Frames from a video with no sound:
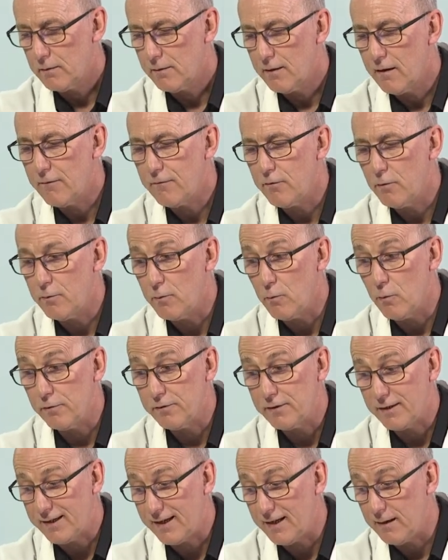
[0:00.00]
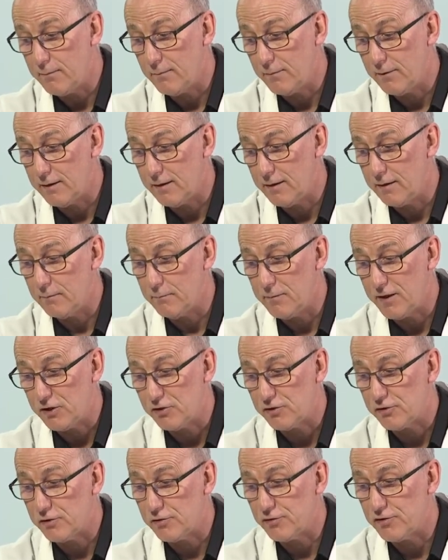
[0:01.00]
Therefore, we want to keep the
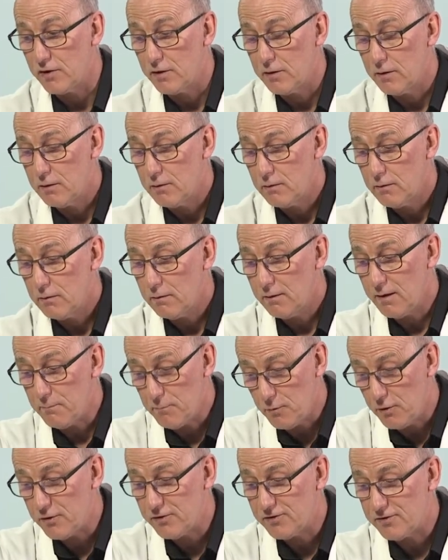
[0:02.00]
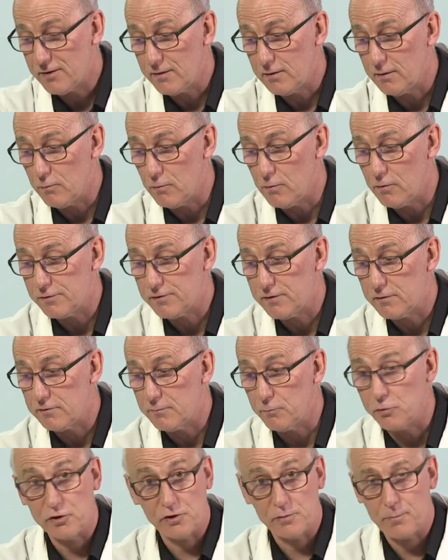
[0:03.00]
mixtures immersed in the water
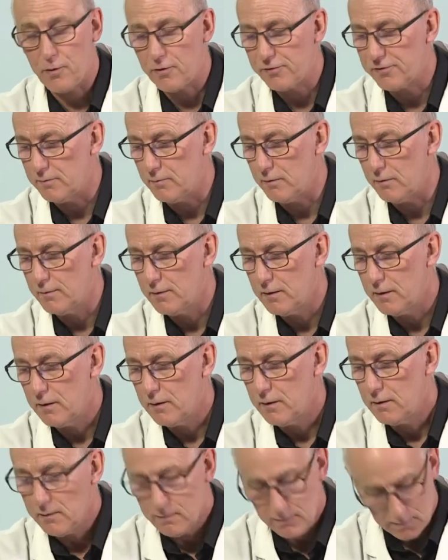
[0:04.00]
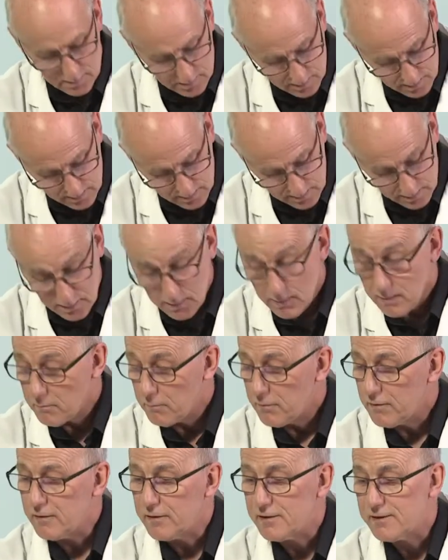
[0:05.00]
as much as possible.
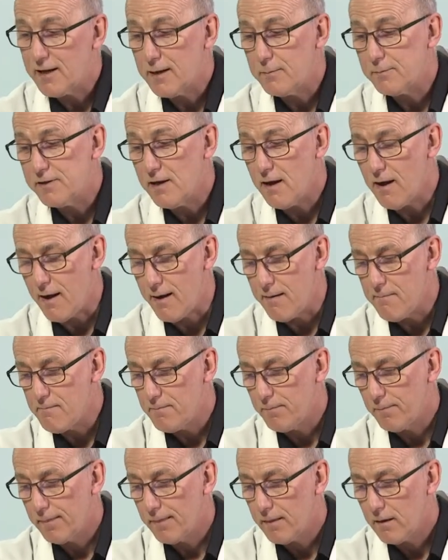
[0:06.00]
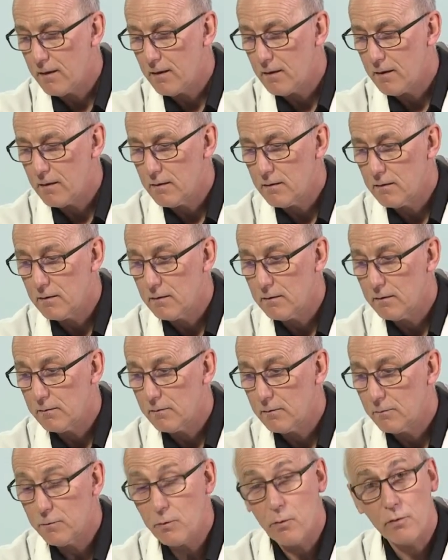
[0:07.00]
But at the same time,
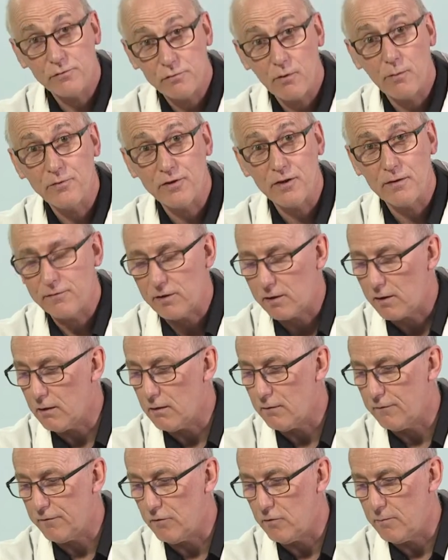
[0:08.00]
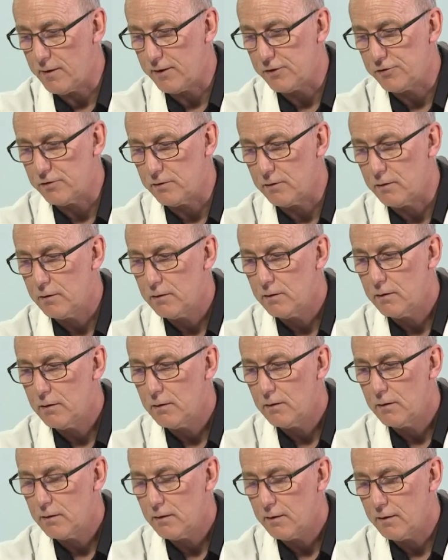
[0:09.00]
we want to observe the clot formation.
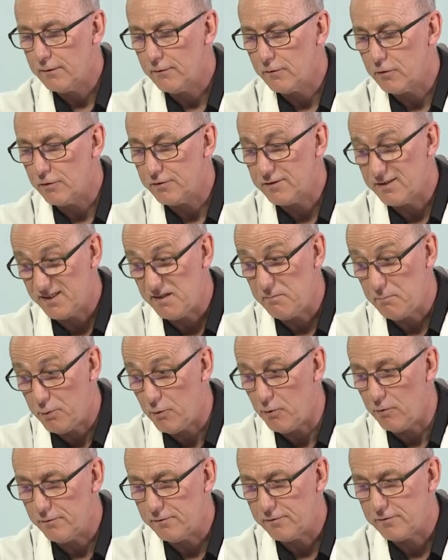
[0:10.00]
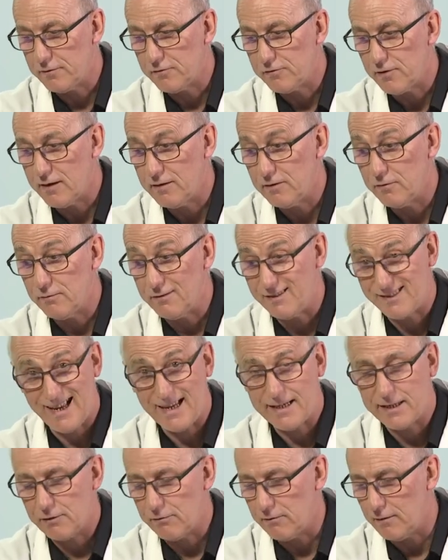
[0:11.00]
And of course, it's important to try and do this
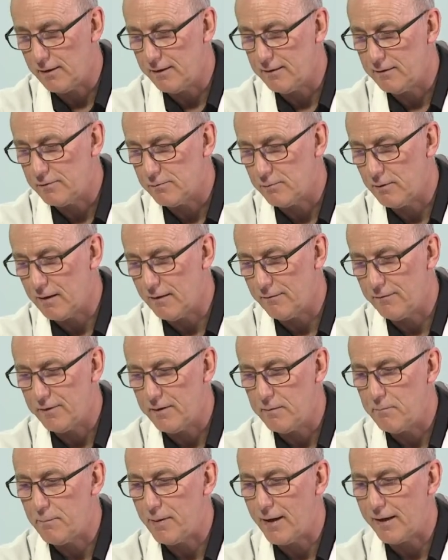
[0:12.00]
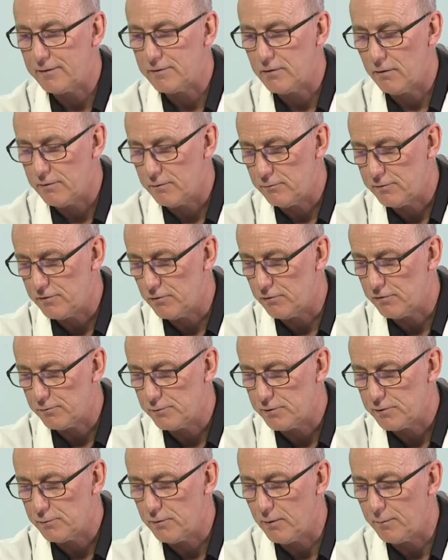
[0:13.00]
accurately. This will have an impact on the results
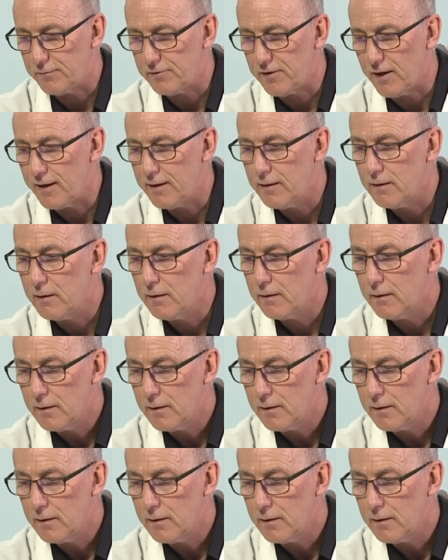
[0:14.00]
which we obtain.